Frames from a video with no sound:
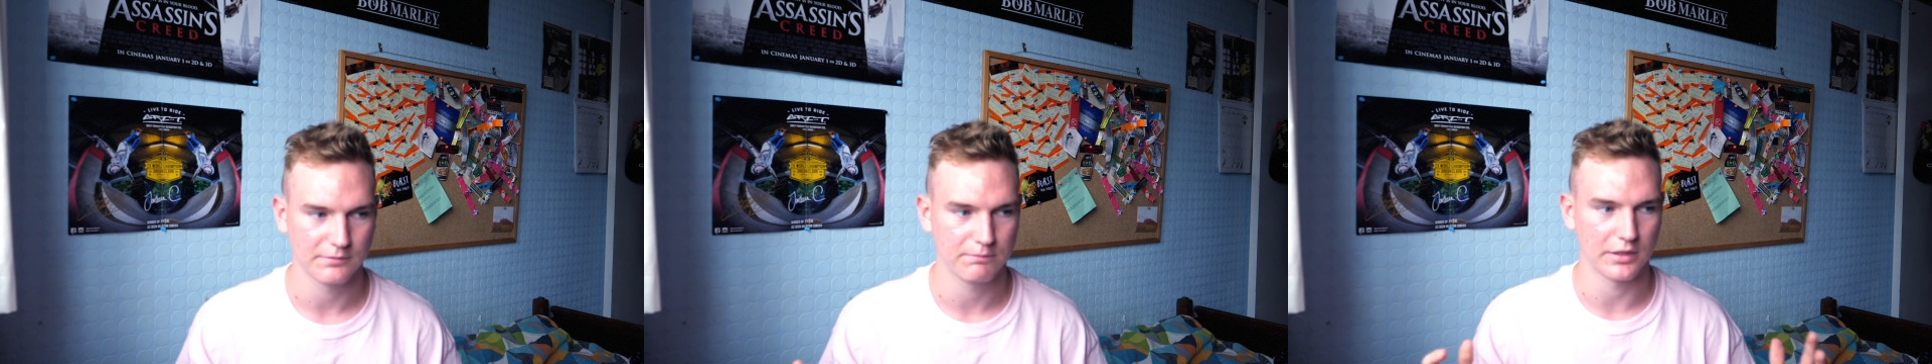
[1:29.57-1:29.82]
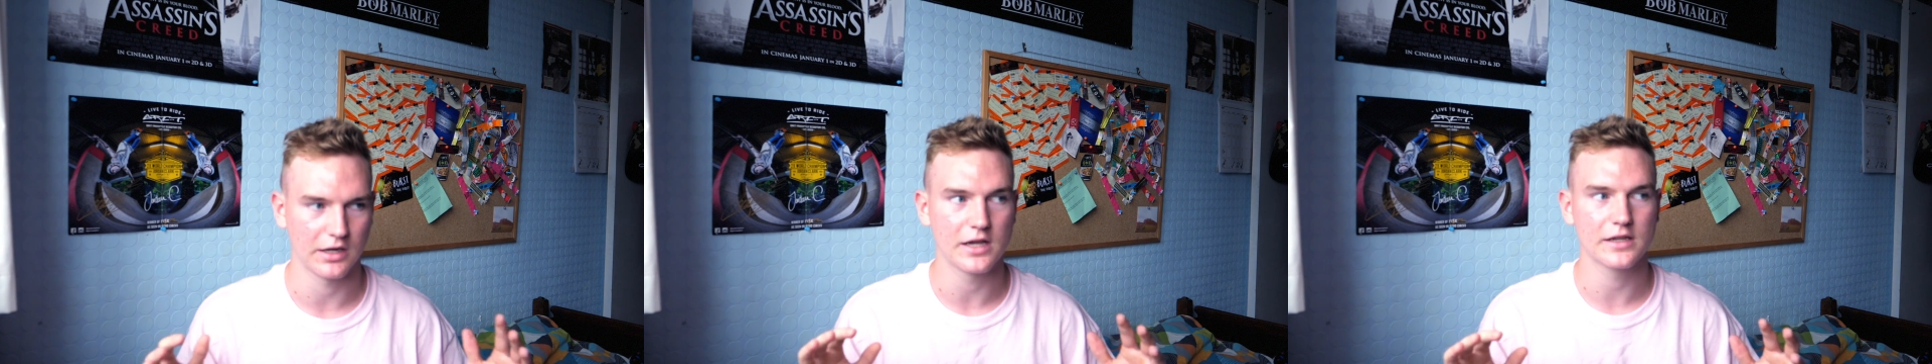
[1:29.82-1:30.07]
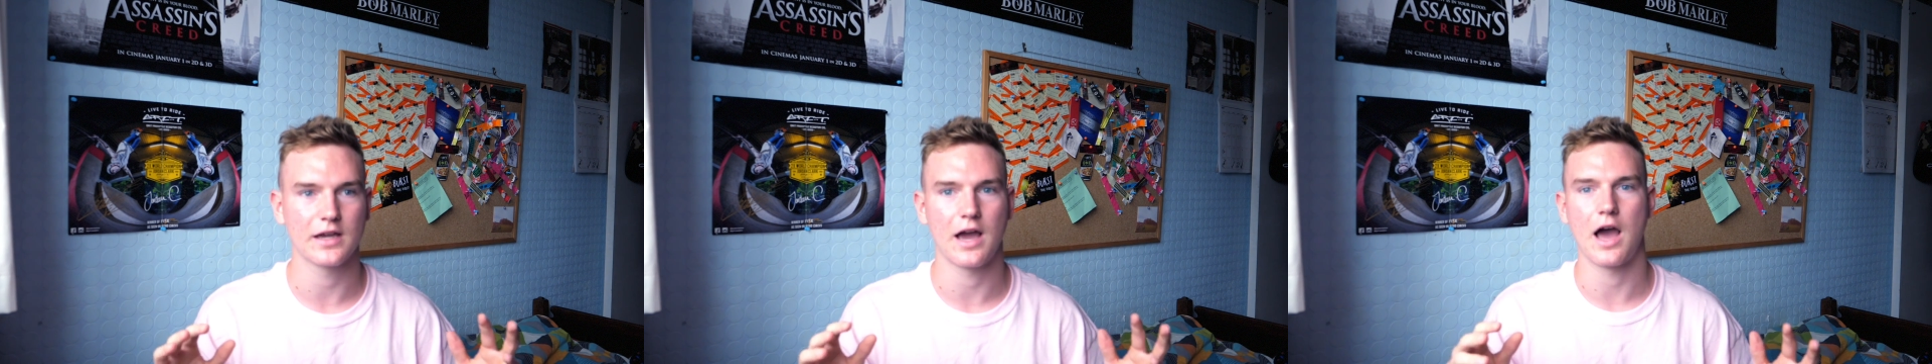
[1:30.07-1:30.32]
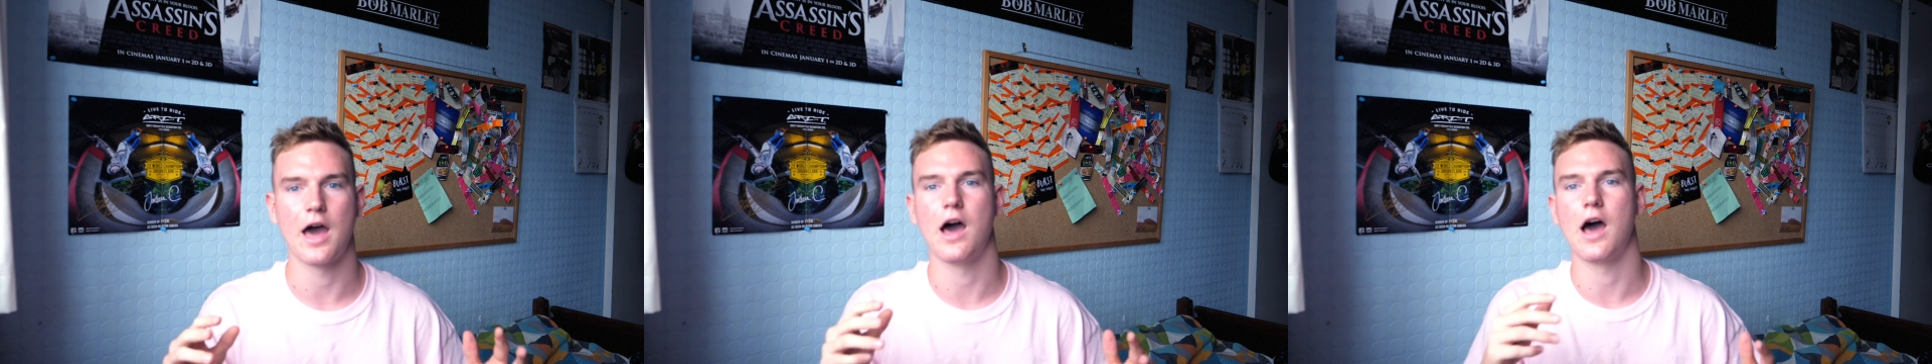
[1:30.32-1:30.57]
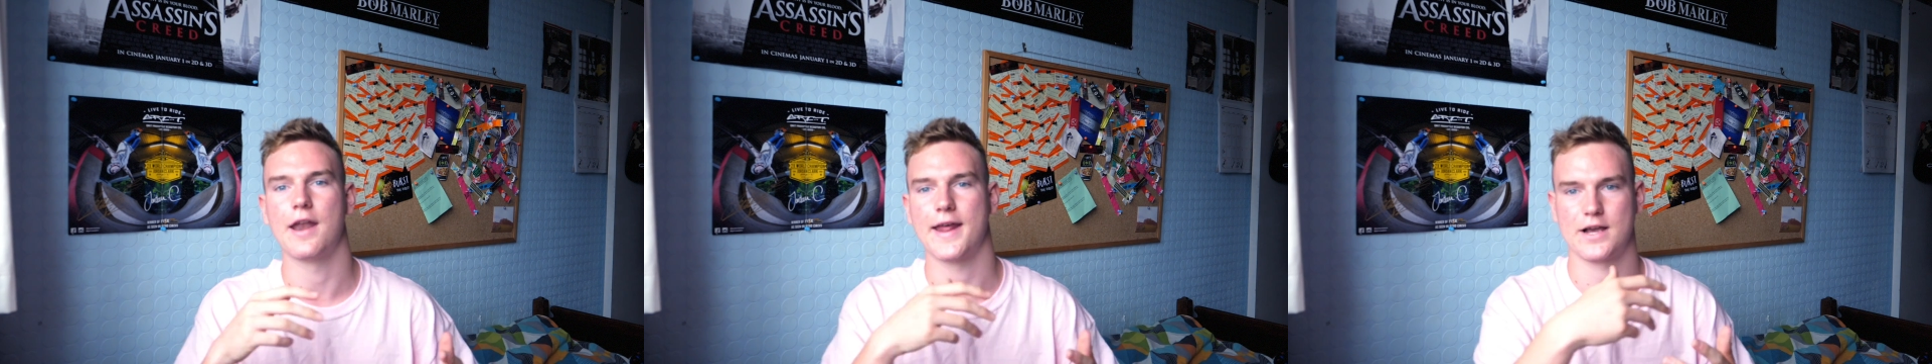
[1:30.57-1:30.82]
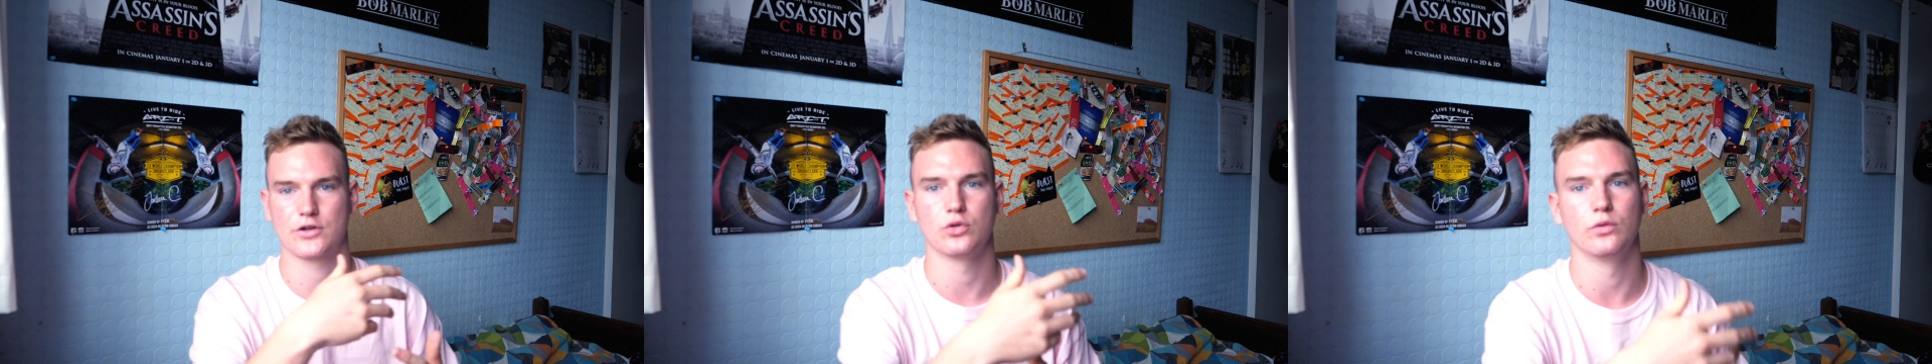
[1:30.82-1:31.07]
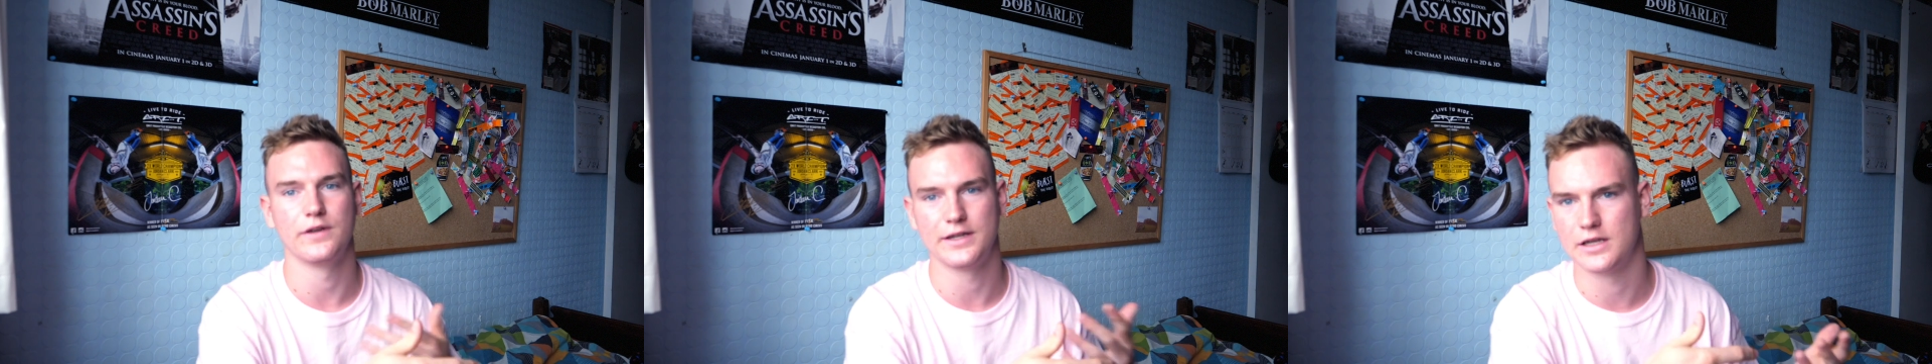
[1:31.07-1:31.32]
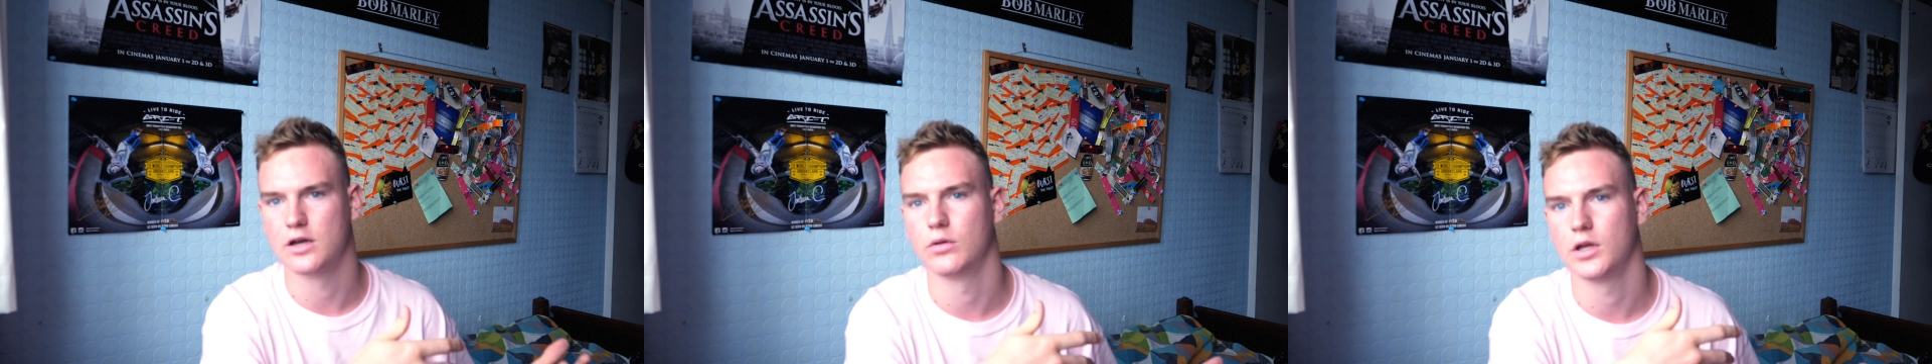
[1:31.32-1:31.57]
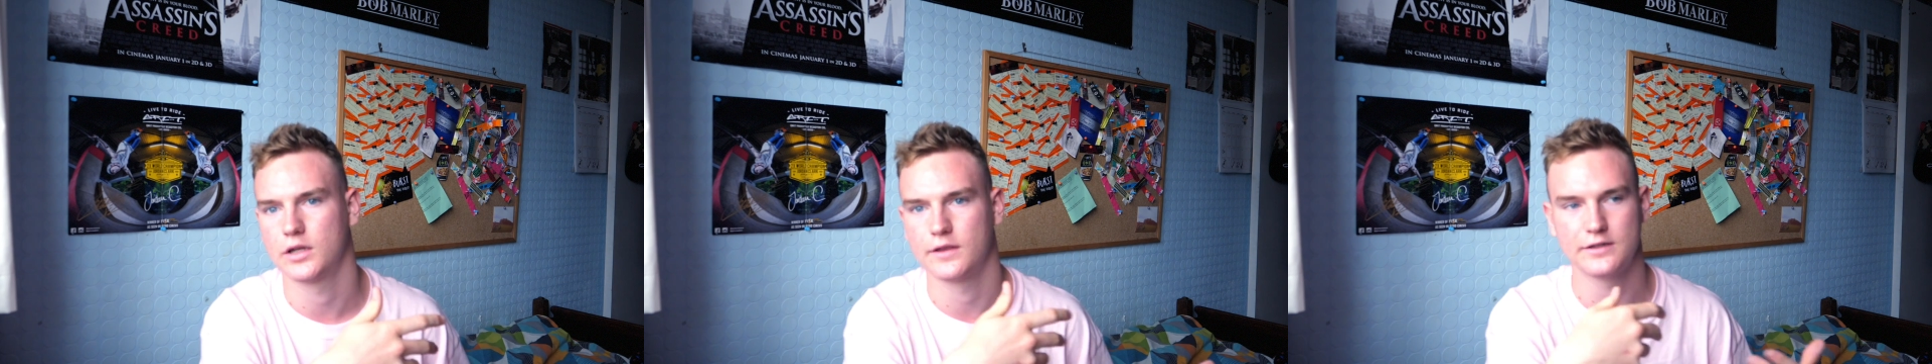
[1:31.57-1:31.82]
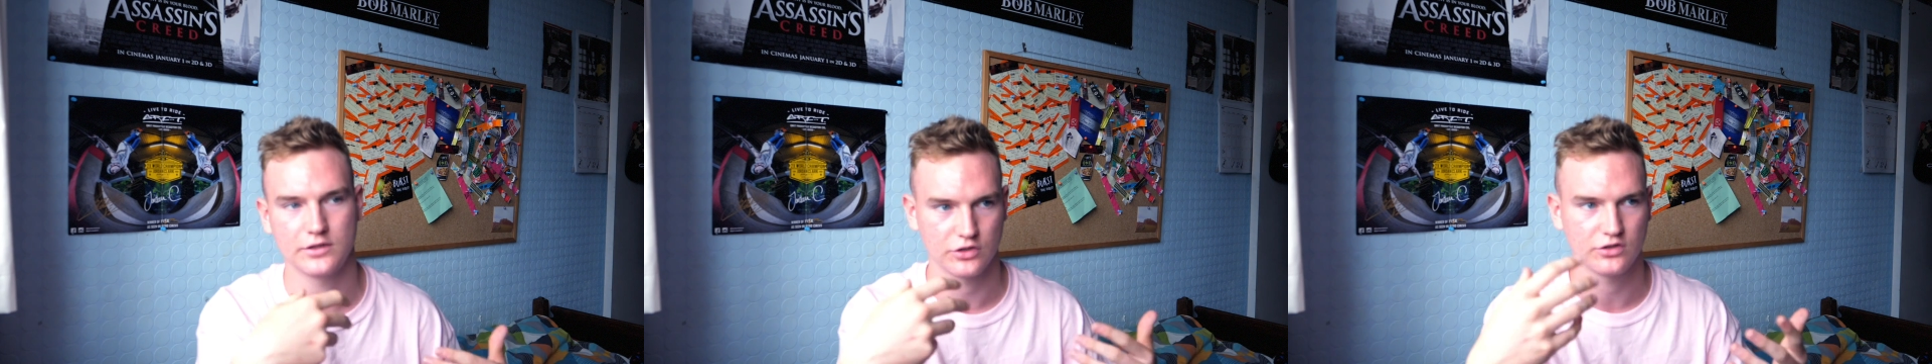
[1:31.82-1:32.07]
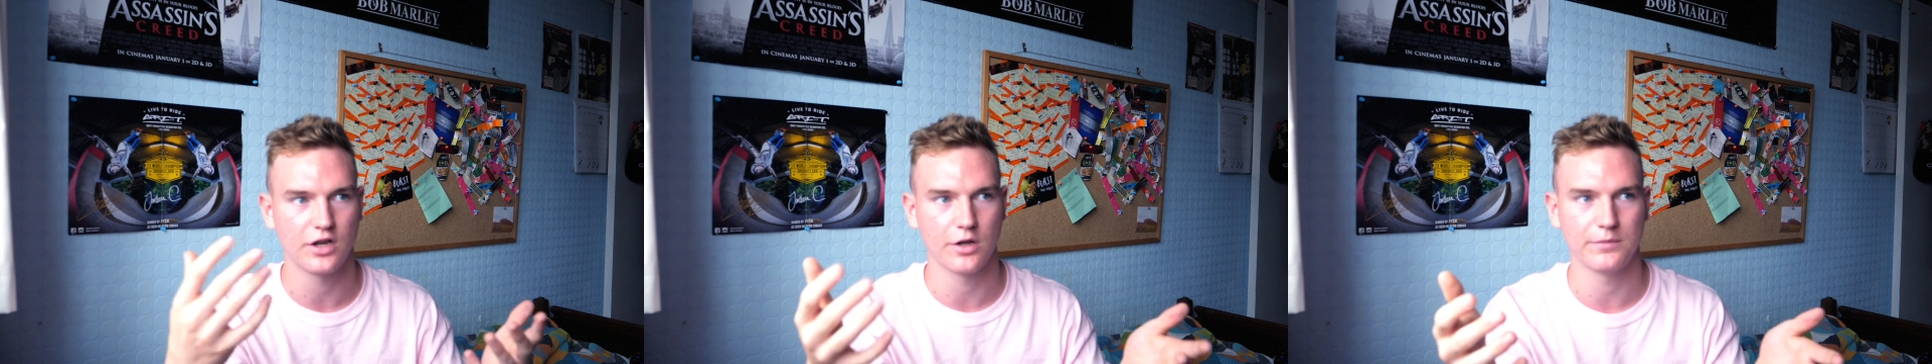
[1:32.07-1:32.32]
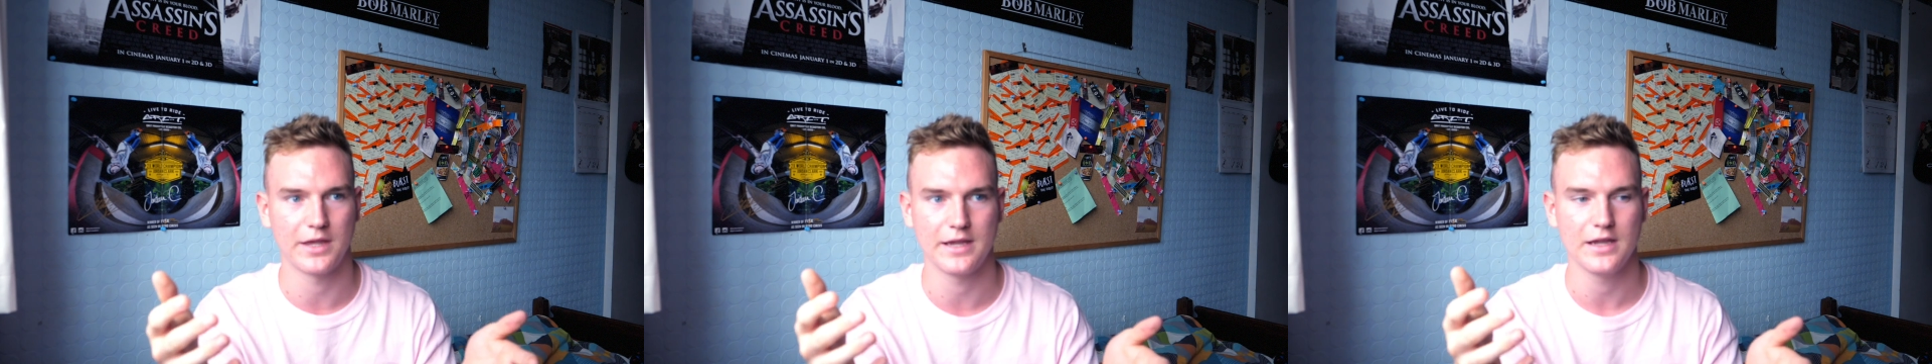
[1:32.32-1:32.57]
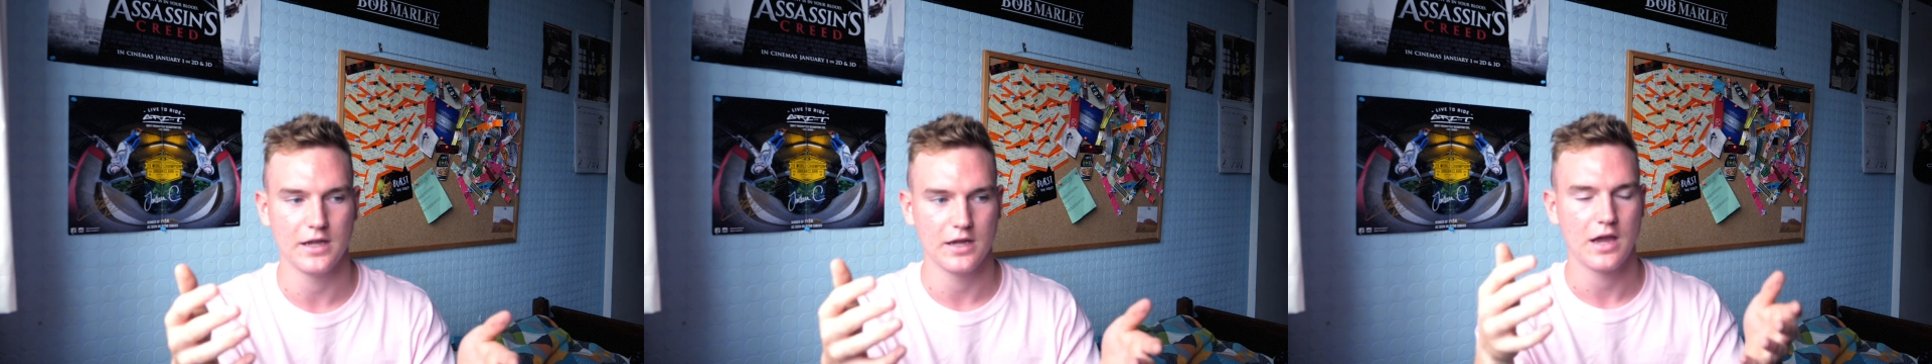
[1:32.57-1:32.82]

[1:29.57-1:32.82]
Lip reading: But like an actual video, like this is just an update,